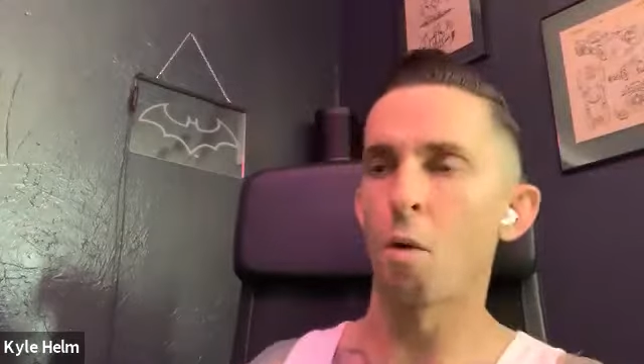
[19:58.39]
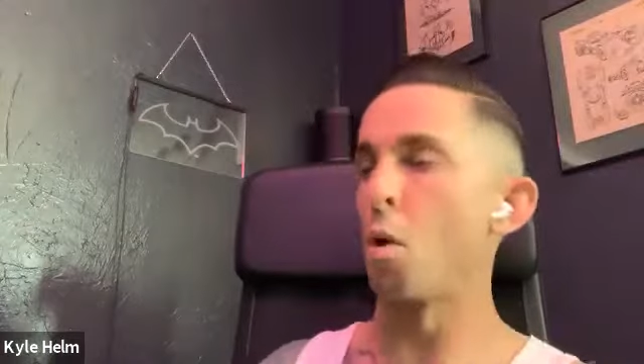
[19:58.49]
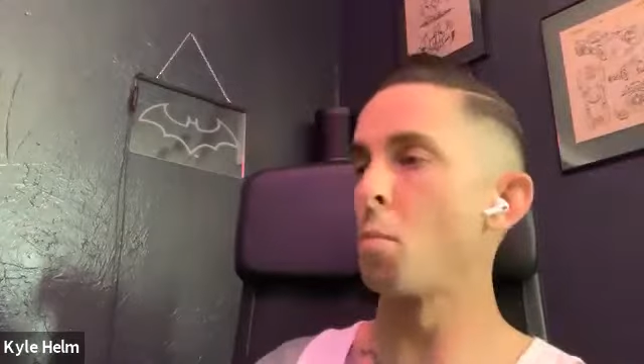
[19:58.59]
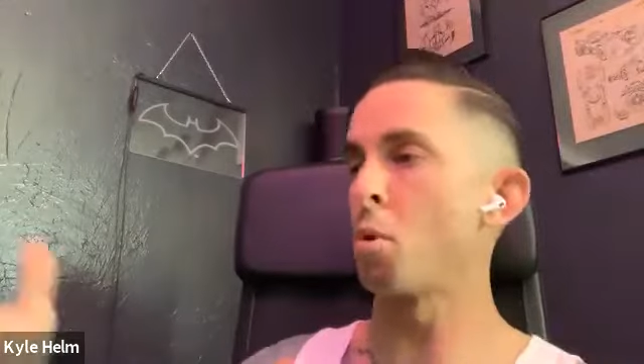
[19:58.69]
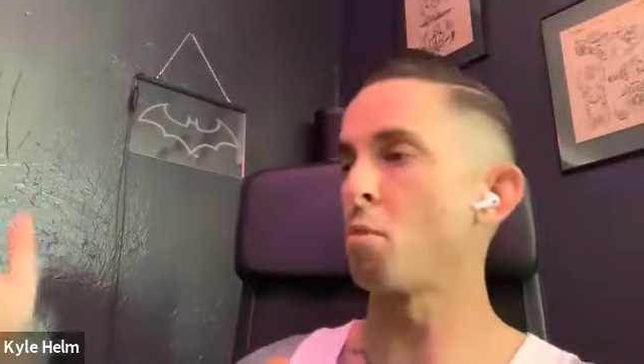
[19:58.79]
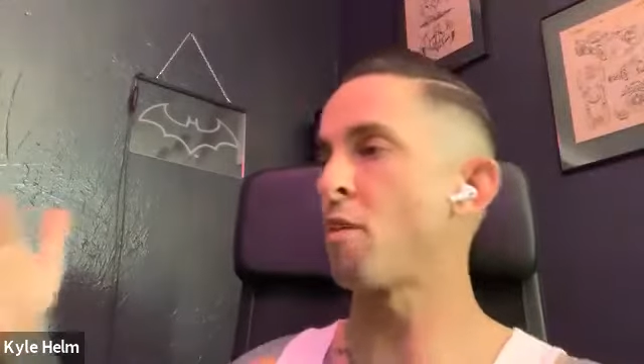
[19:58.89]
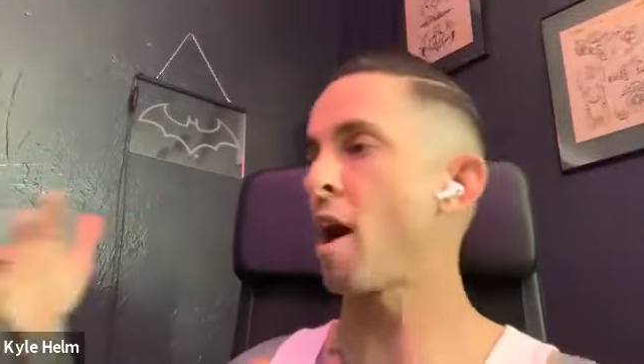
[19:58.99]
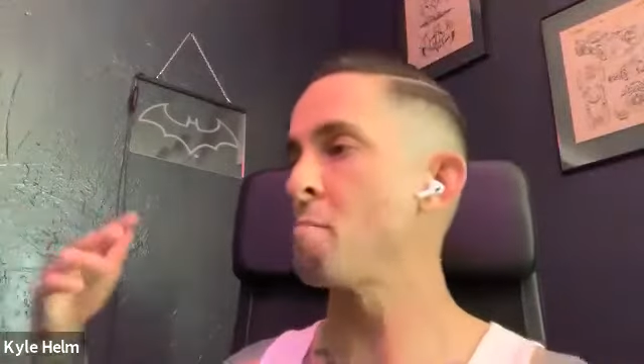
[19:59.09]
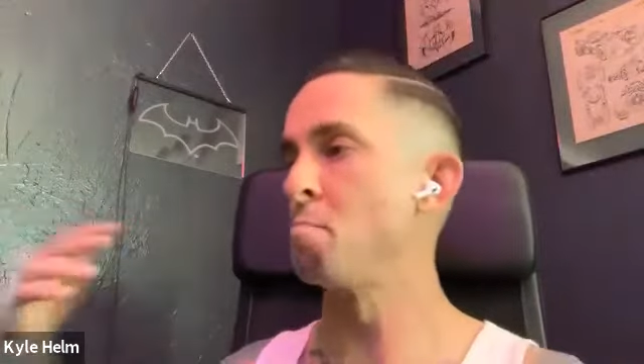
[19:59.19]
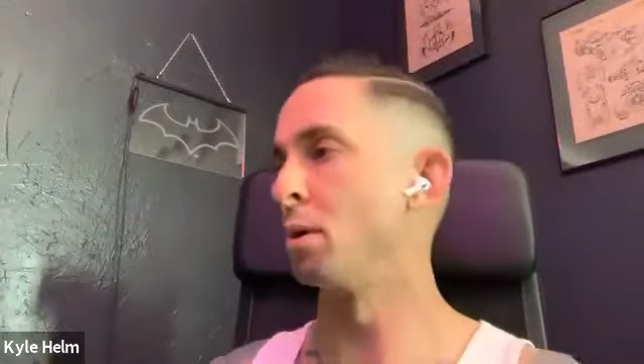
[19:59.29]
$1.5
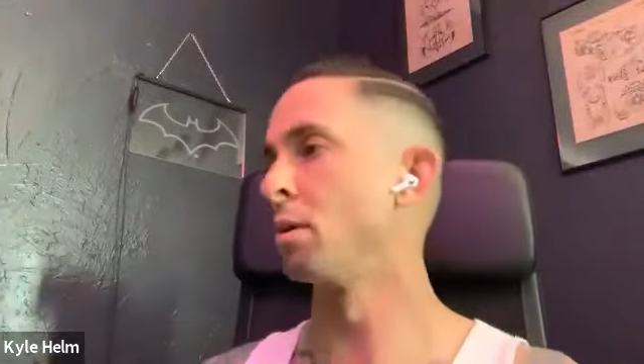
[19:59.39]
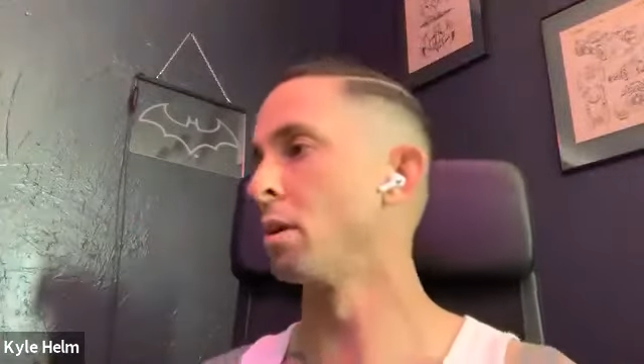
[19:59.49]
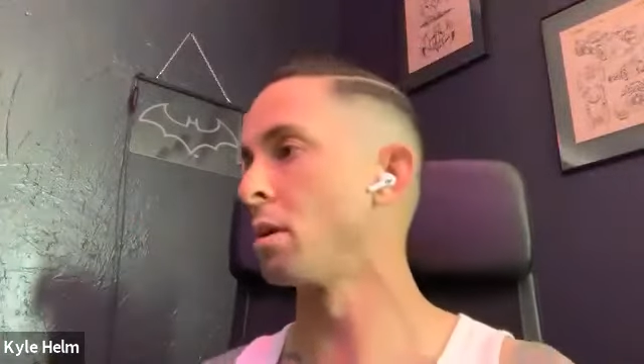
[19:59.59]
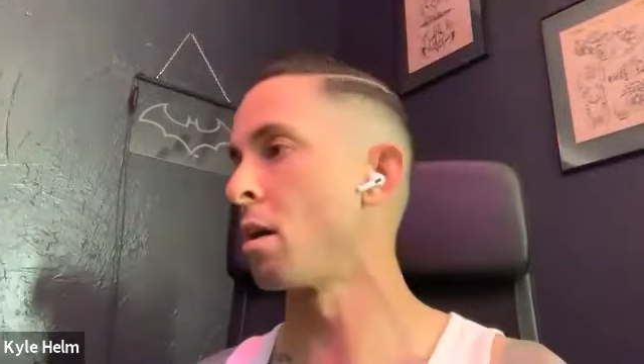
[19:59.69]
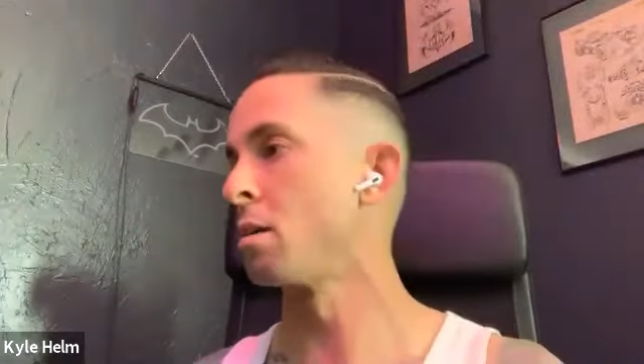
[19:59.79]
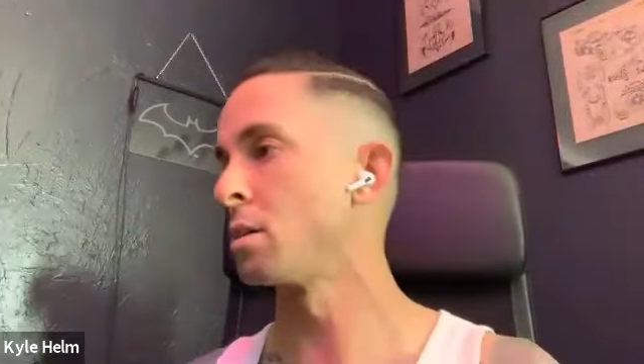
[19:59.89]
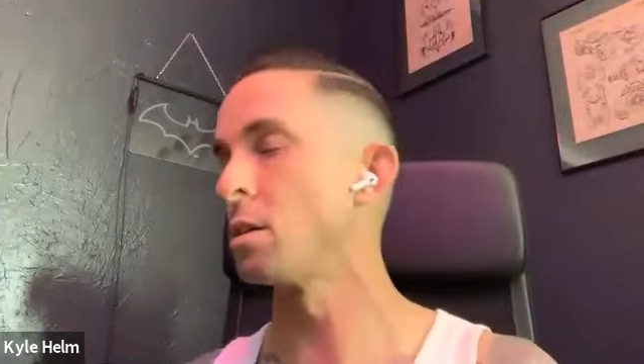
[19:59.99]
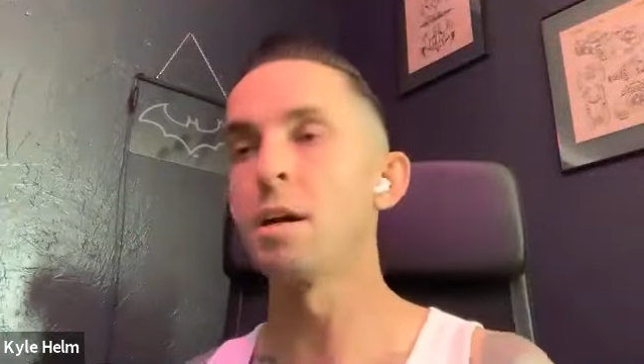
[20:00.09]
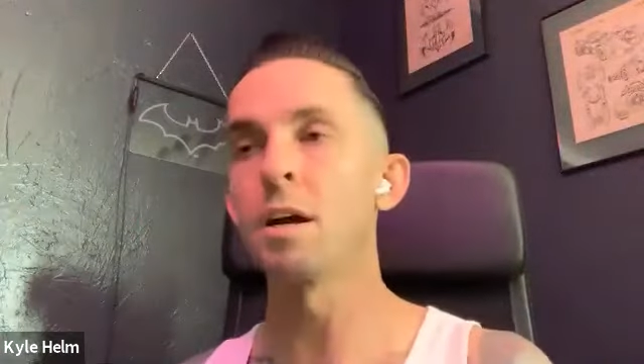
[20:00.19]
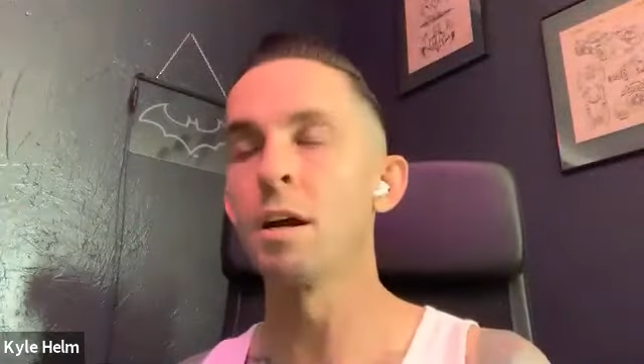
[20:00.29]
billion a
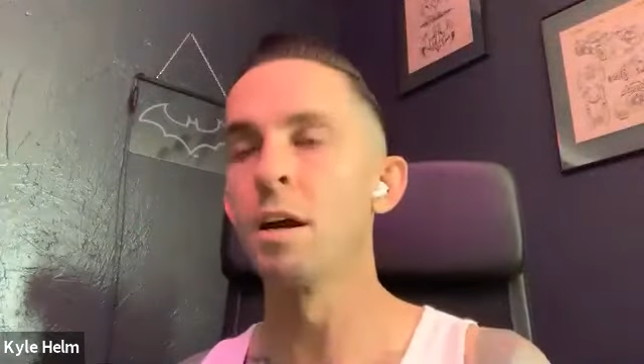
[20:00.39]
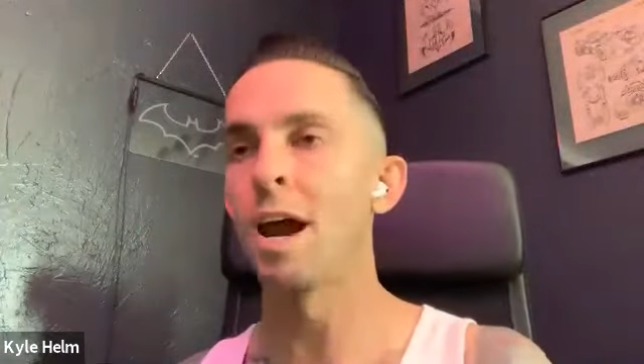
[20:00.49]
year,